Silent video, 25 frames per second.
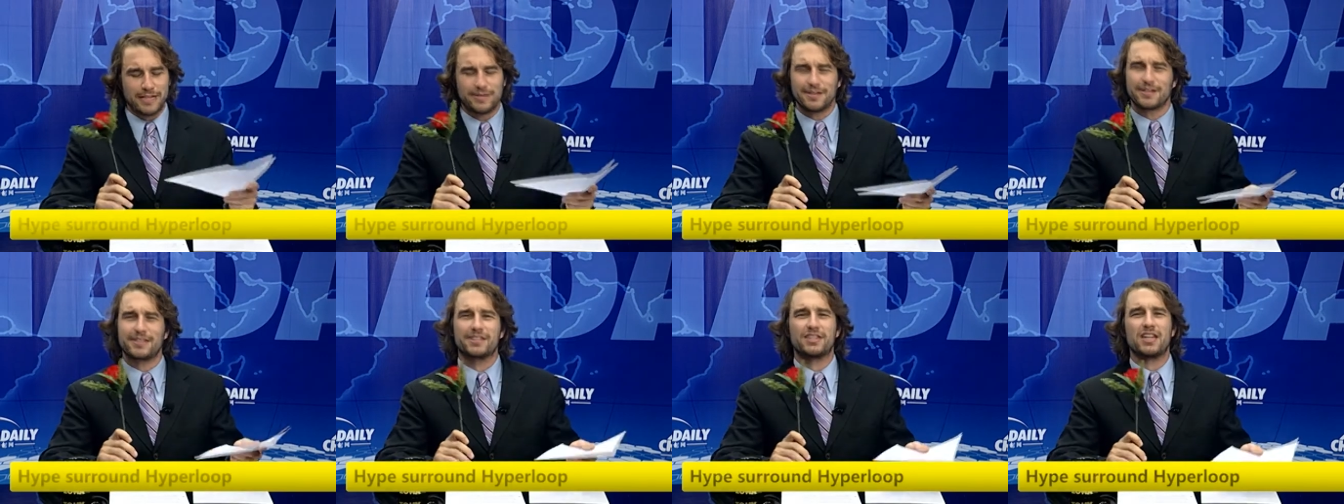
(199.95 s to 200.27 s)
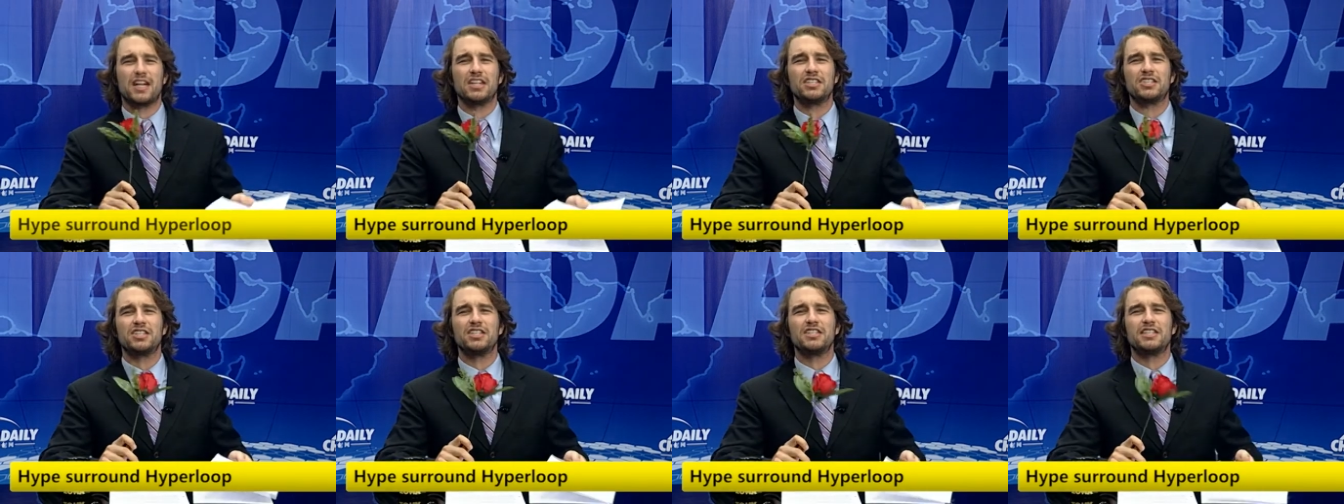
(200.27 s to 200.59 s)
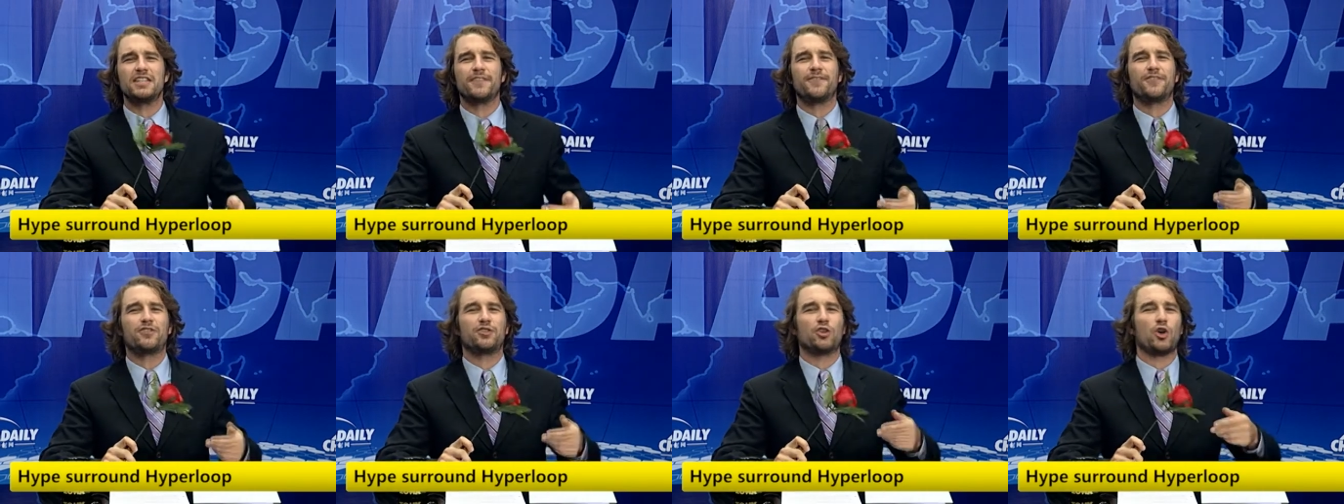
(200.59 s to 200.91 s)
discussions
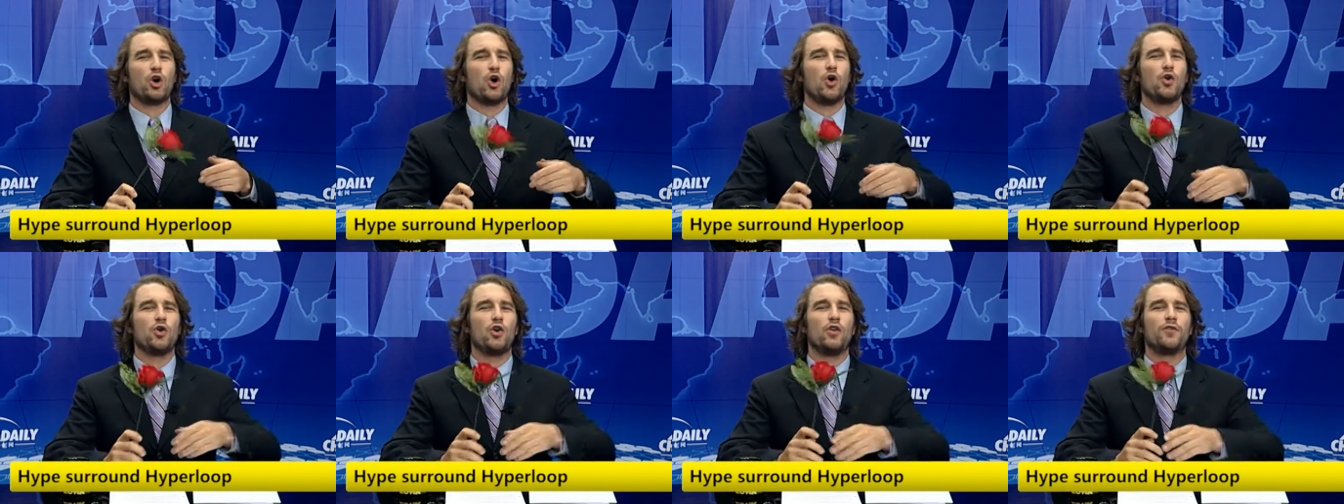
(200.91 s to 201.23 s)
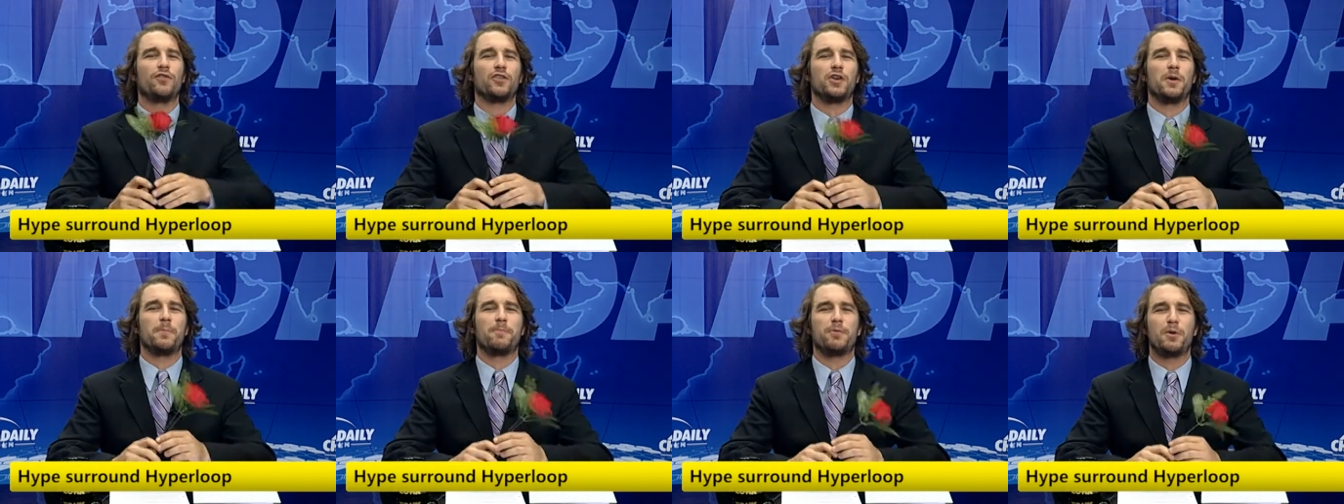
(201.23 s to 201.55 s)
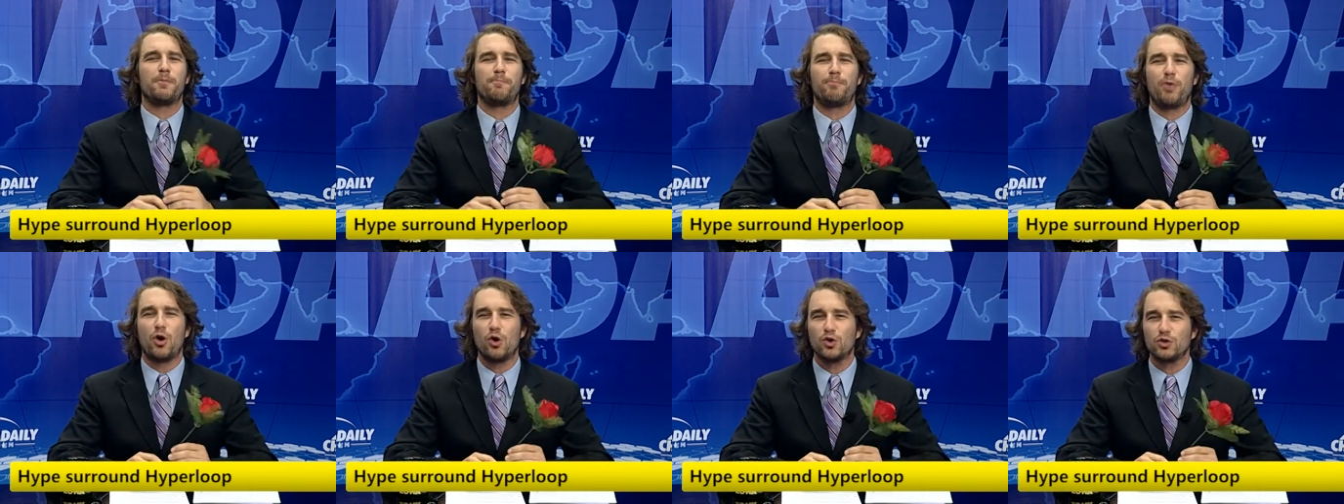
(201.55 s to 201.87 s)
have grown over a
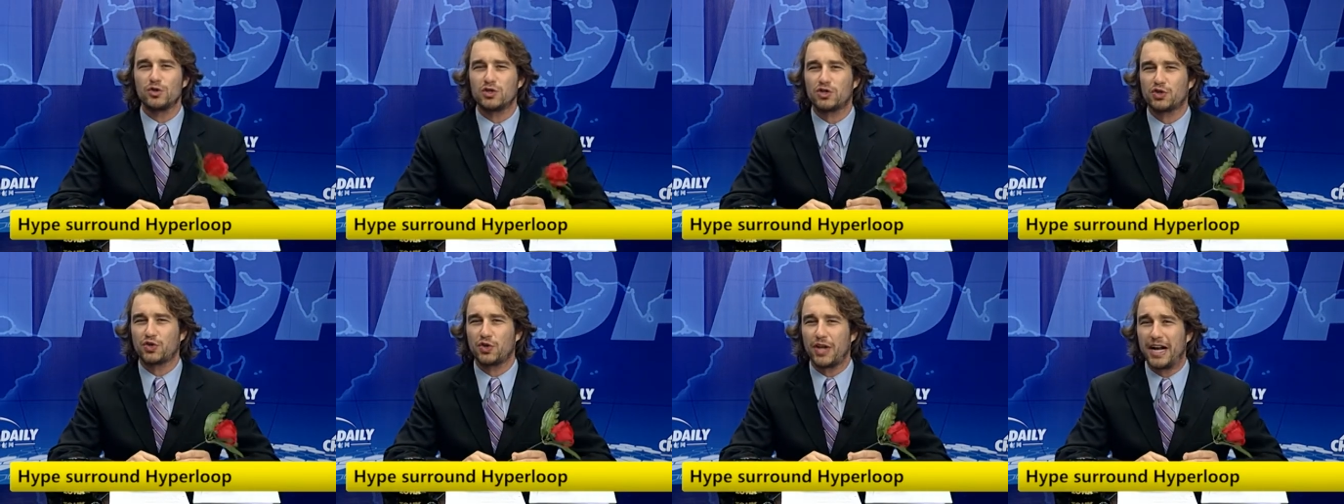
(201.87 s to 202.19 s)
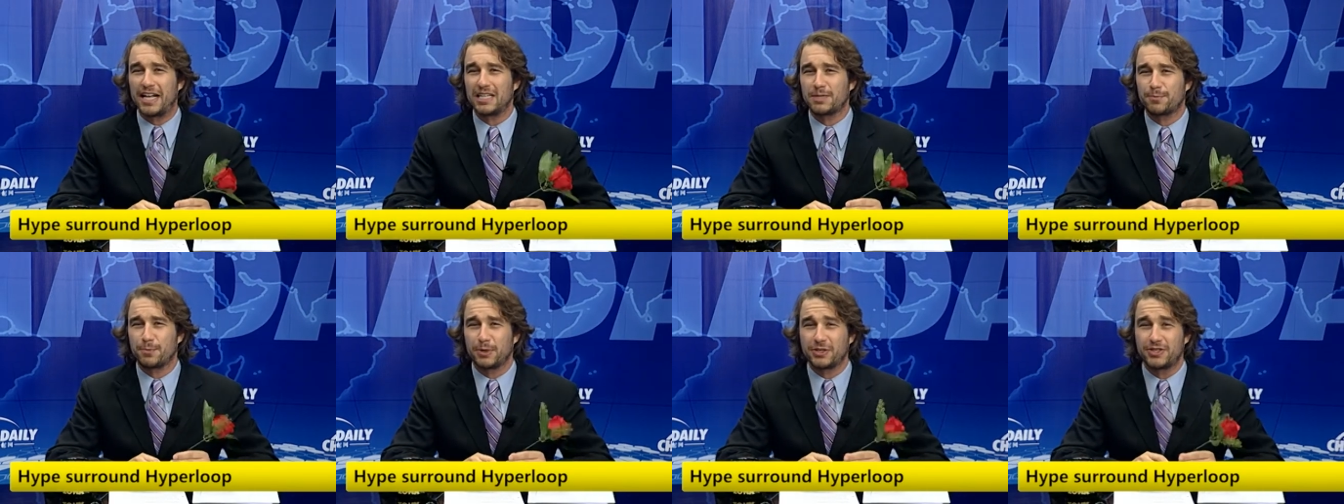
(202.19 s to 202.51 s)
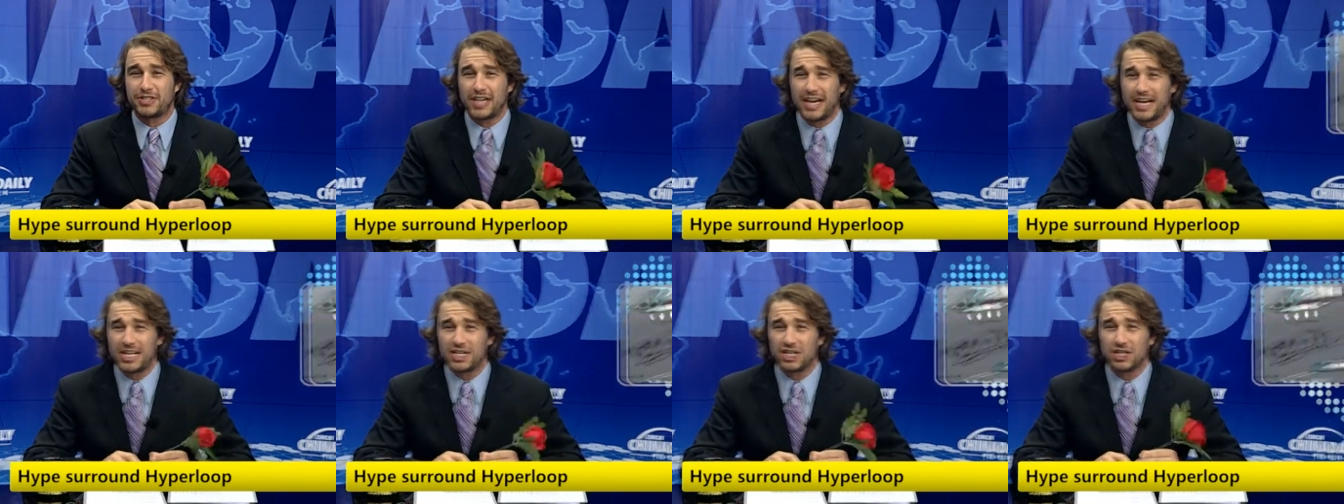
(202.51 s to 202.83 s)
proposed
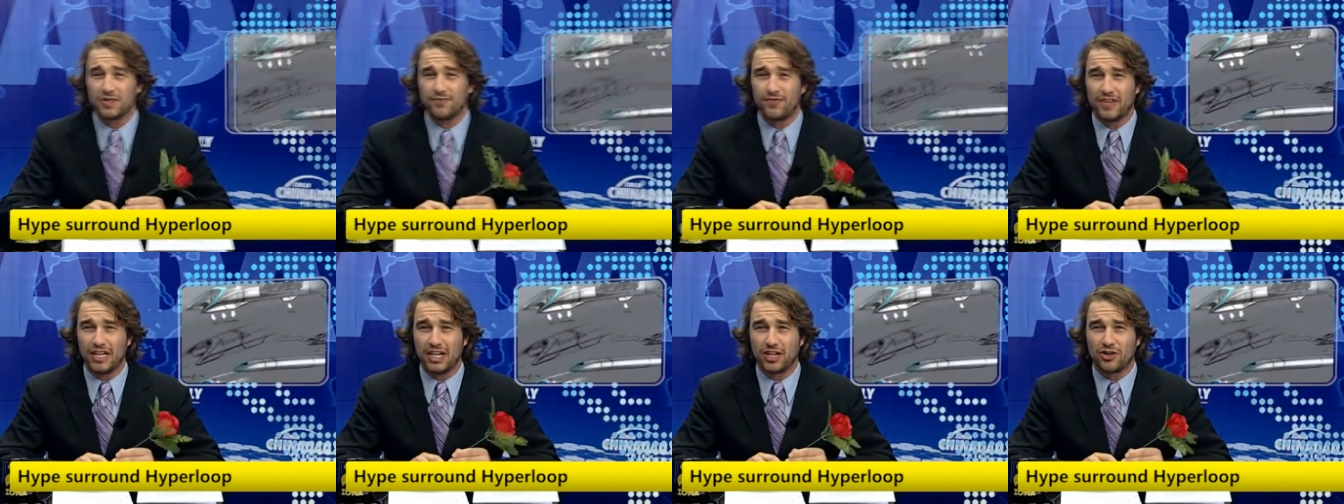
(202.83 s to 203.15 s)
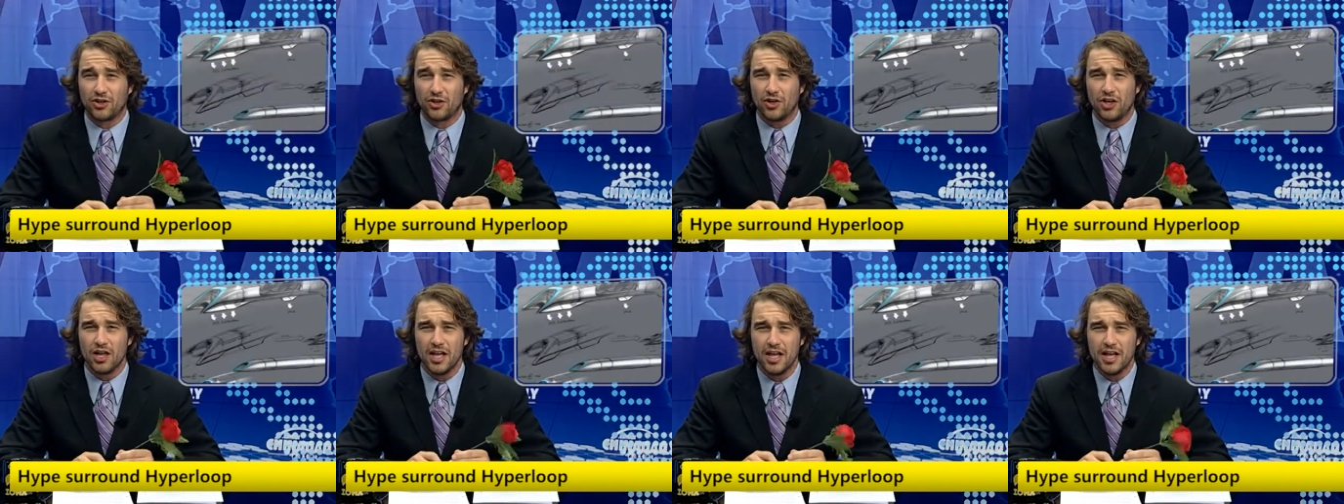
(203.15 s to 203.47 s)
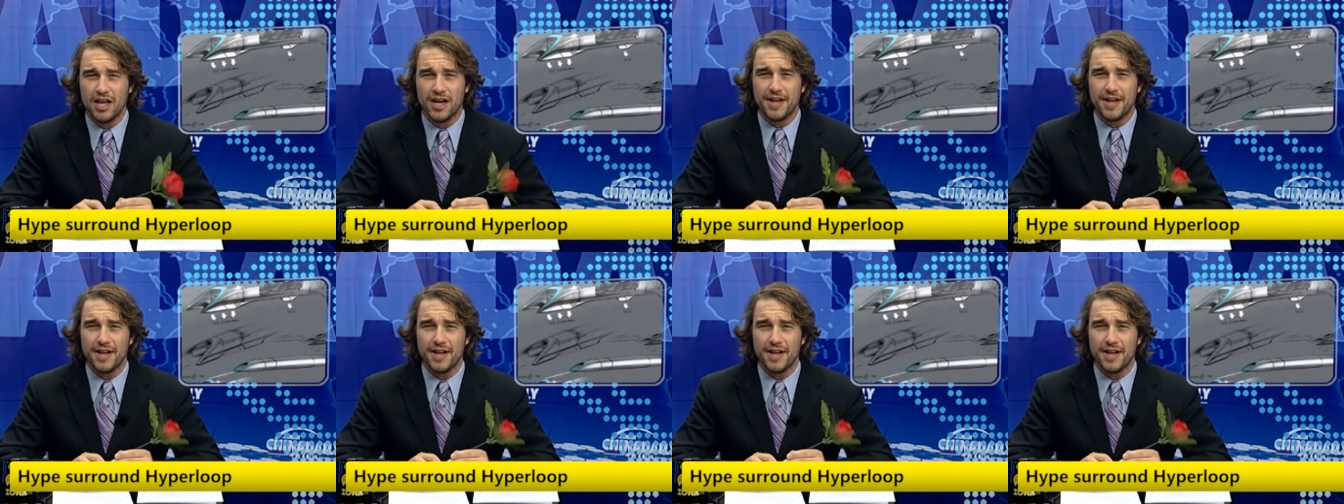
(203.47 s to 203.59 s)
transportation vehicle